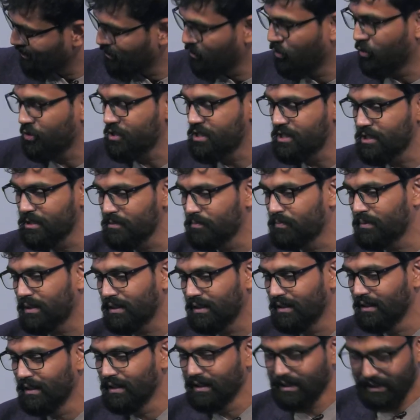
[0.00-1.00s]
concept,
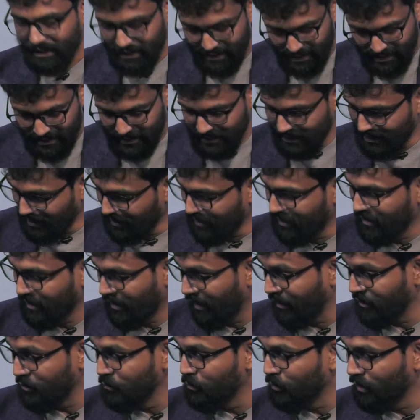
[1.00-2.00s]

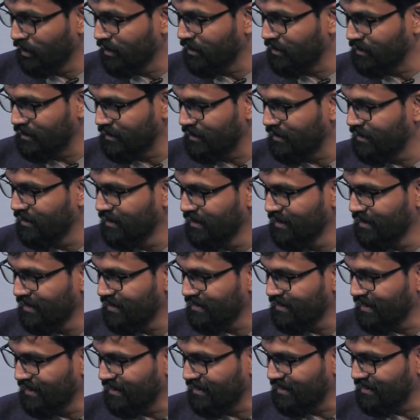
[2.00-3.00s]
I do agree
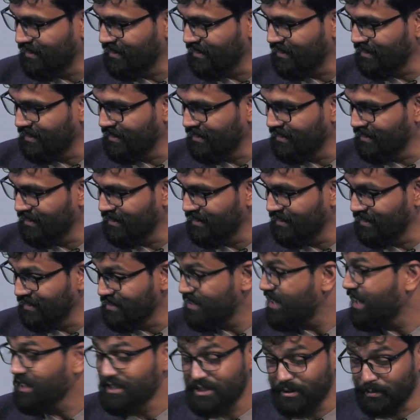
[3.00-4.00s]
that
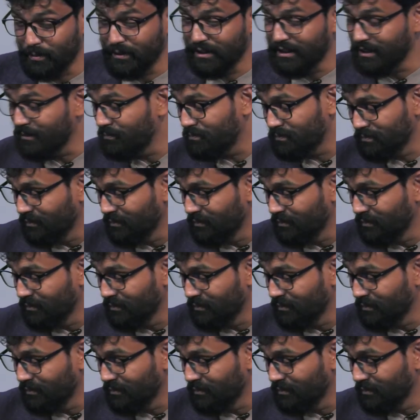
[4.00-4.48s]
ChatGPT